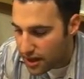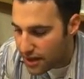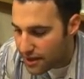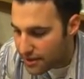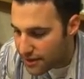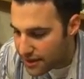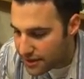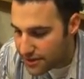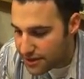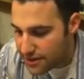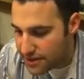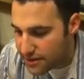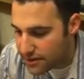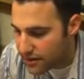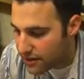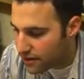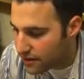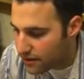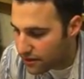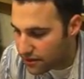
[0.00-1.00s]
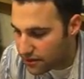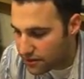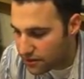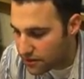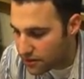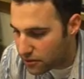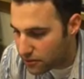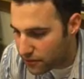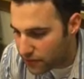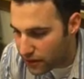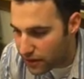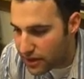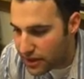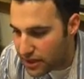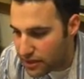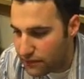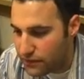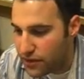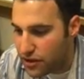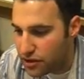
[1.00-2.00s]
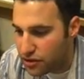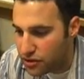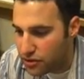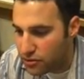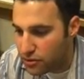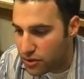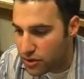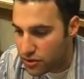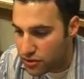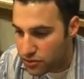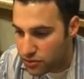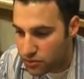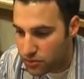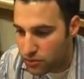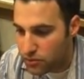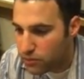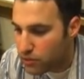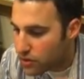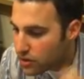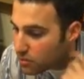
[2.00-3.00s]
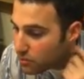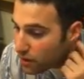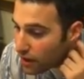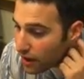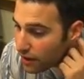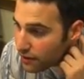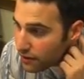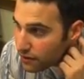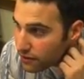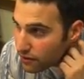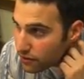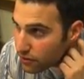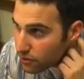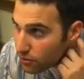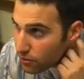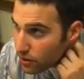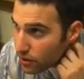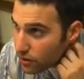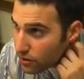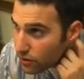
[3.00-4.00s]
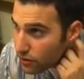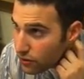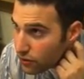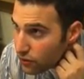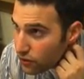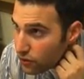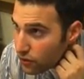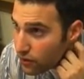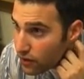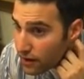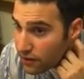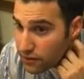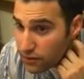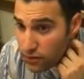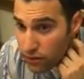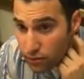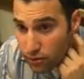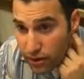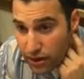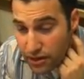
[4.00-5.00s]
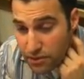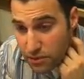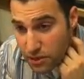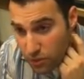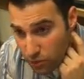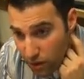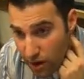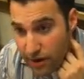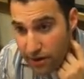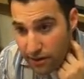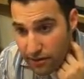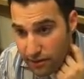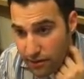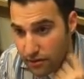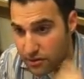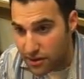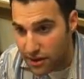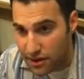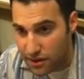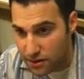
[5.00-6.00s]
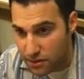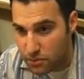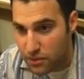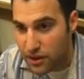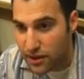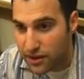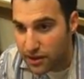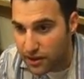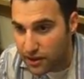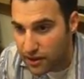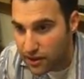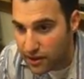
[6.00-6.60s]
And this is a very neat feature which was applied to Windows 2003 SP1. That was kind of the big